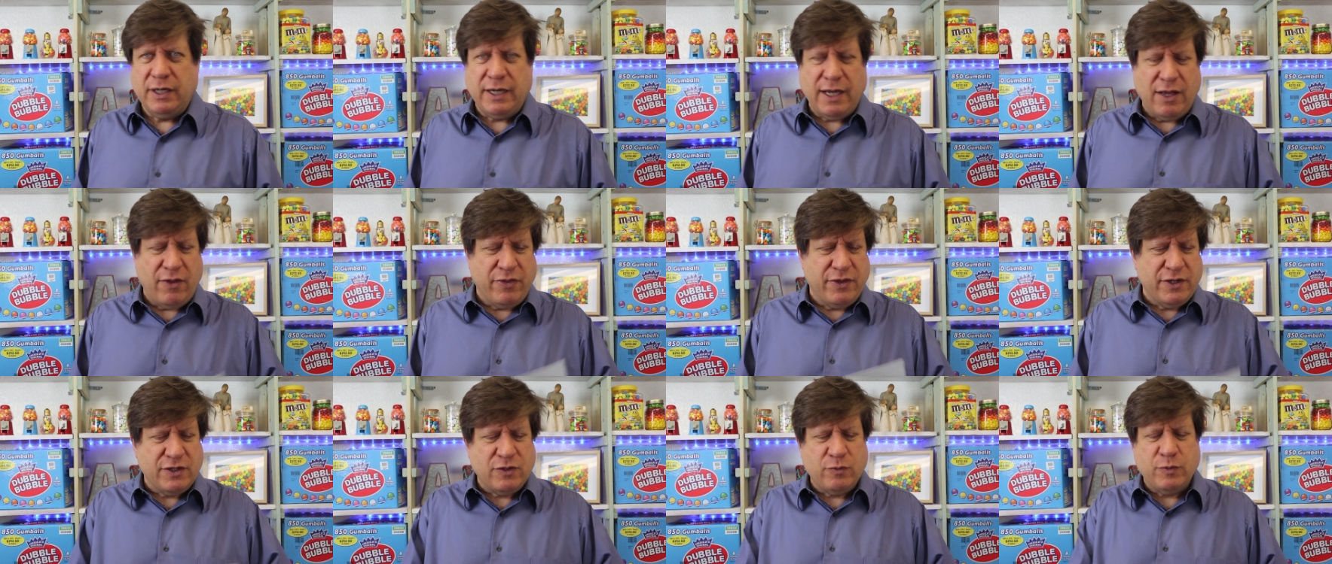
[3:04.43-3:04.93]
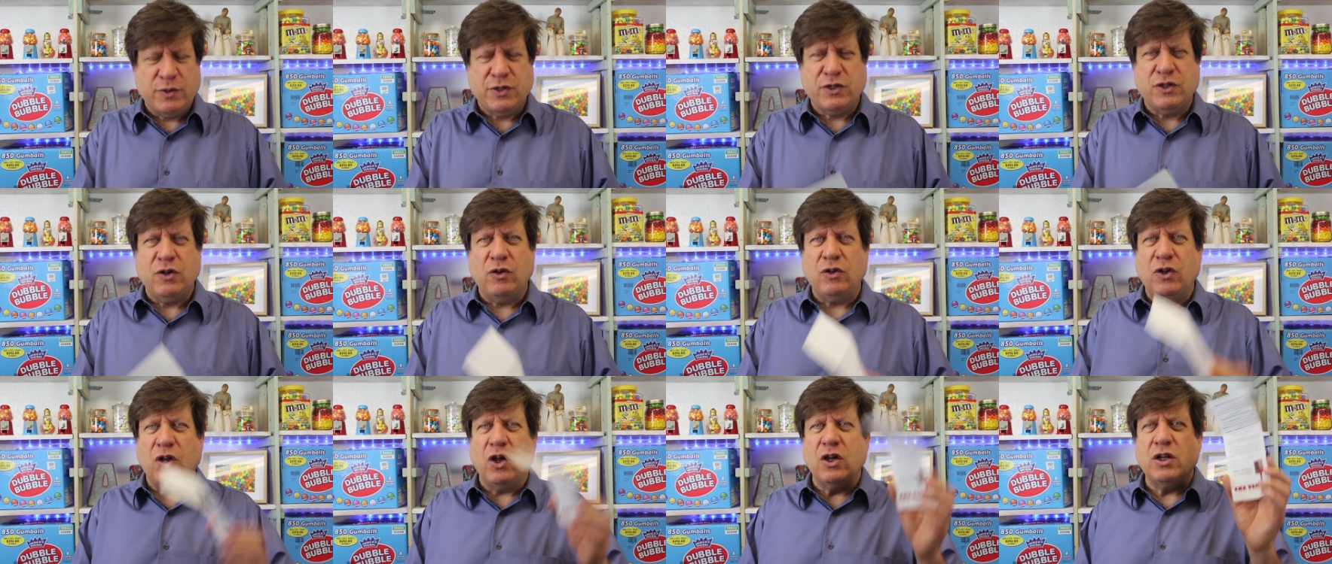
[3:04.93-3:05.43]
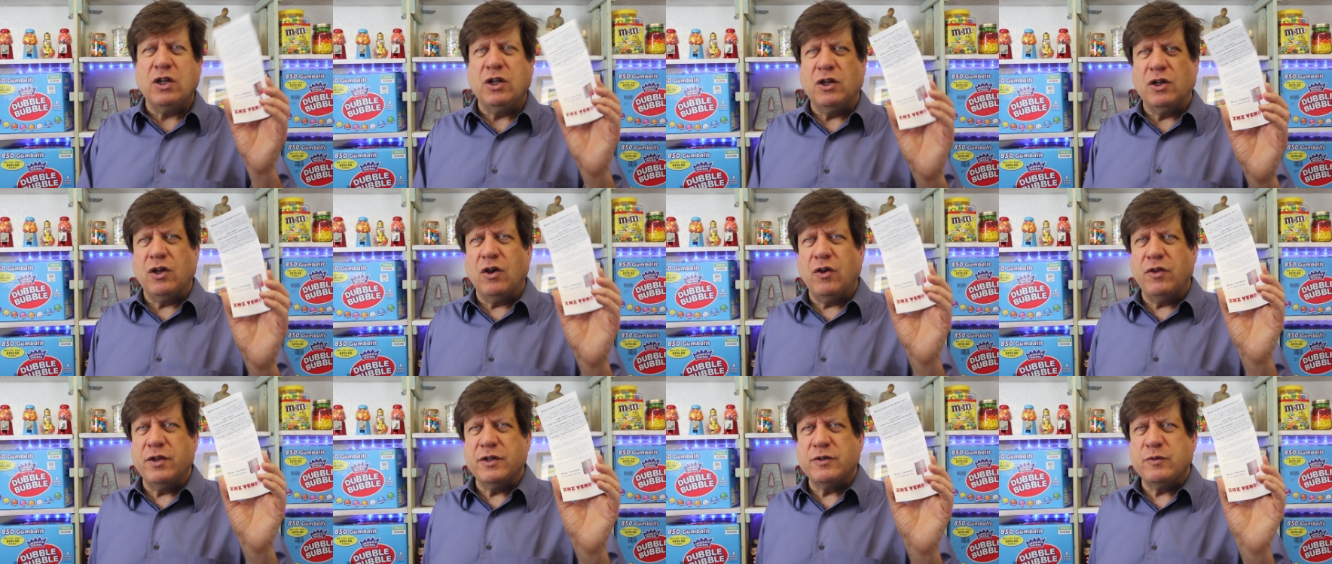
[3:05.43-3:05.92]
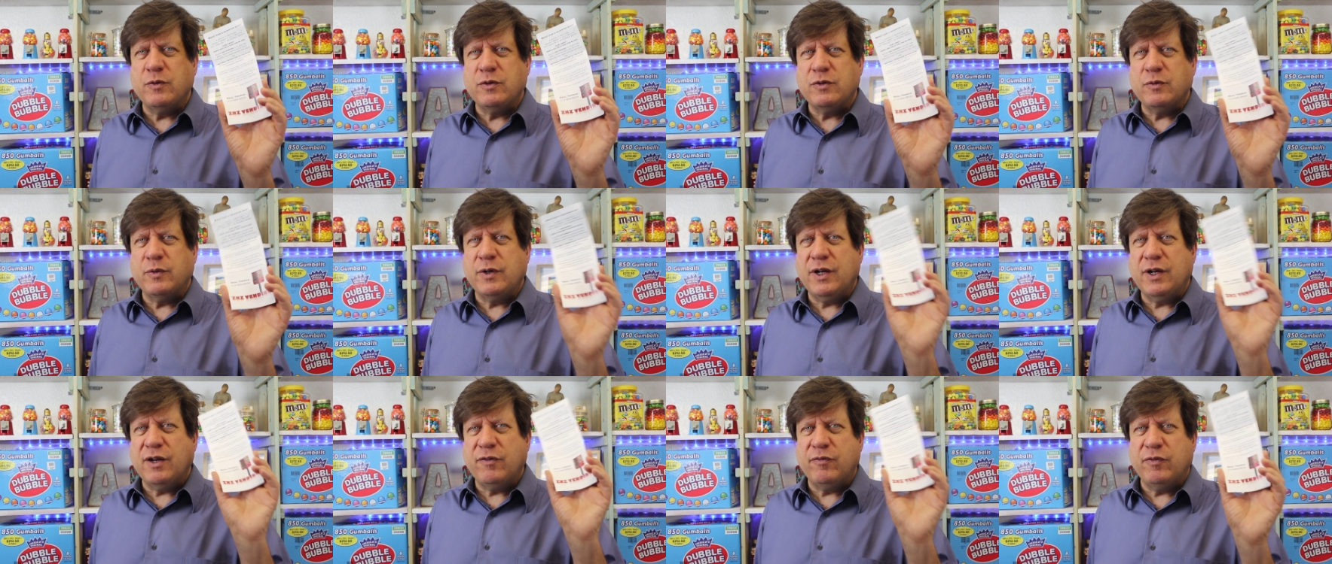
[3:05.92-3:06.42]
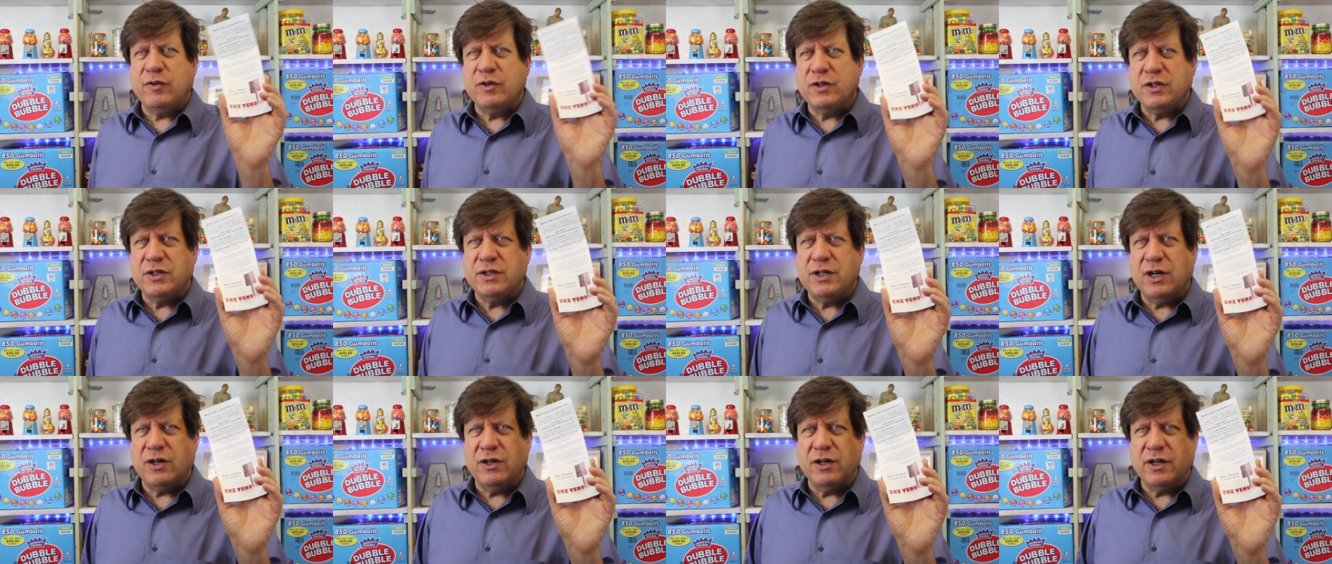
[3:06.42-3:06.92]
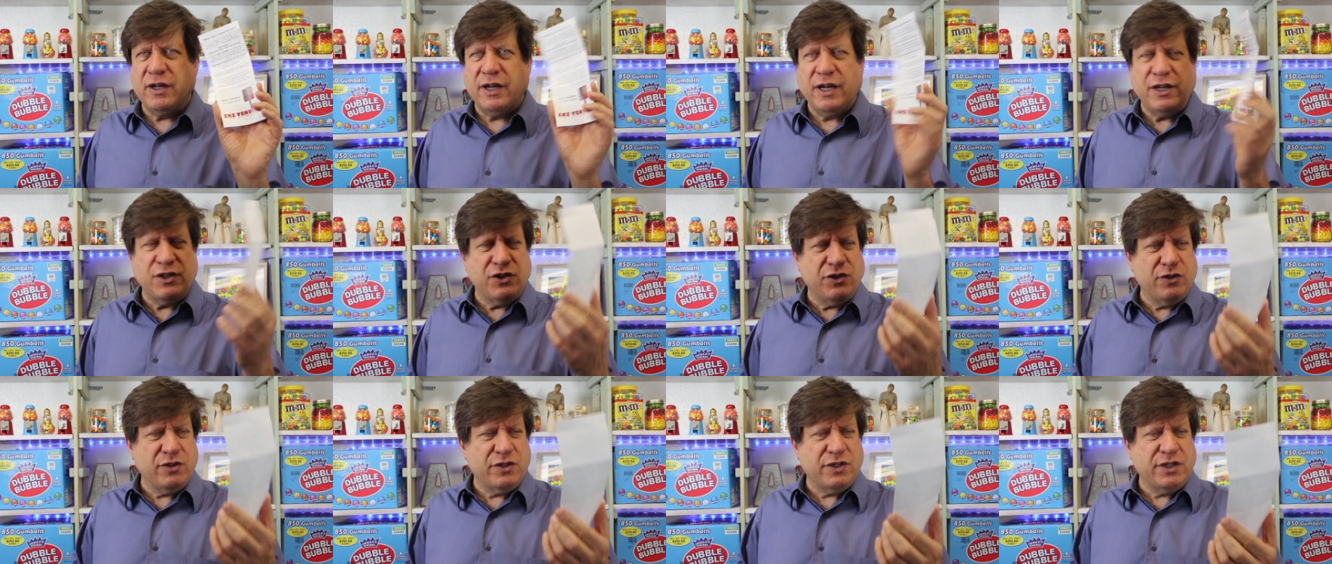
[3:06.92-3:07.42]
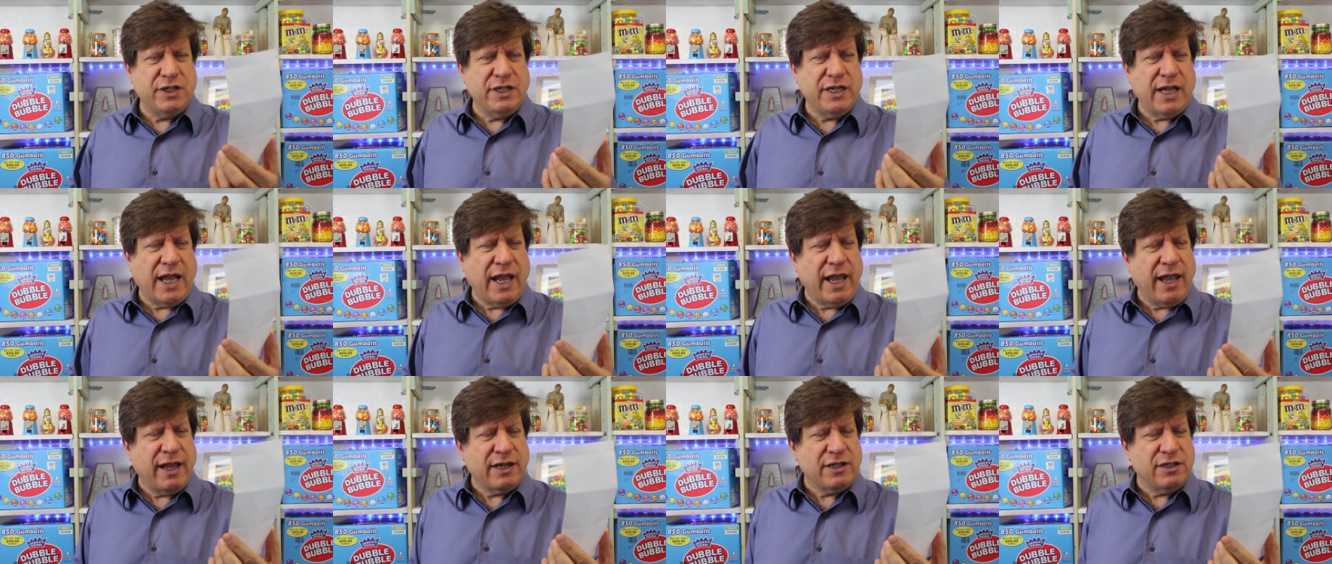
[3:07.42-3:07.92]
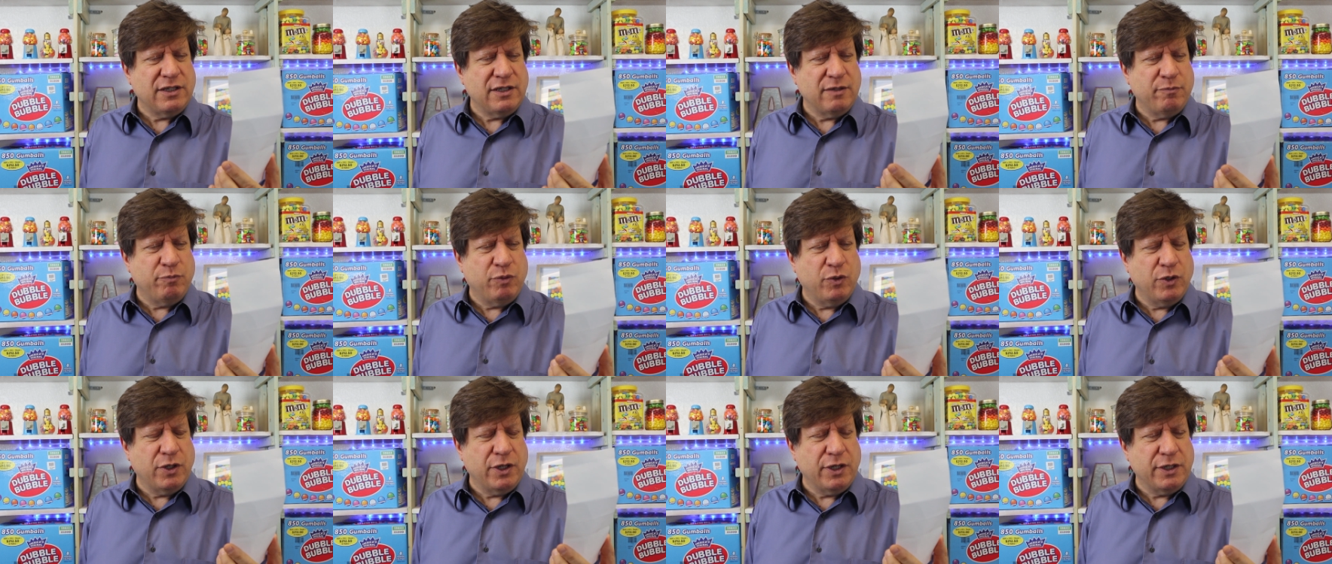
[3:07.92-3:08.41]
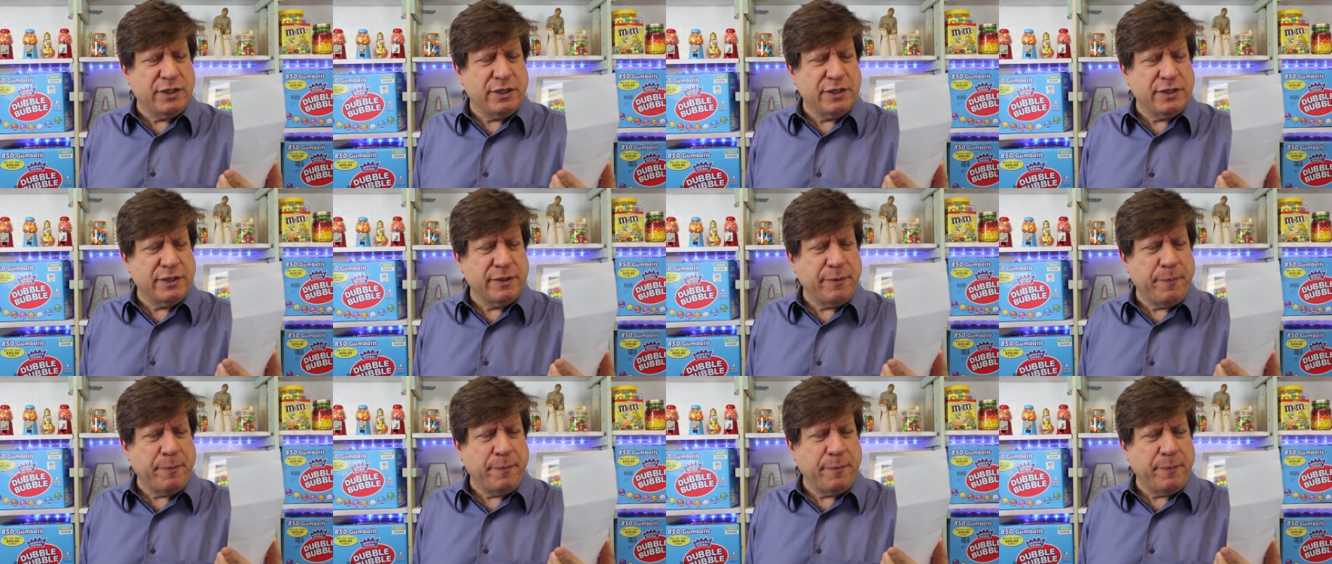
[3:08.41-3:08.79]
Now, this was so long ago. This was when I first started. As you see, I actually put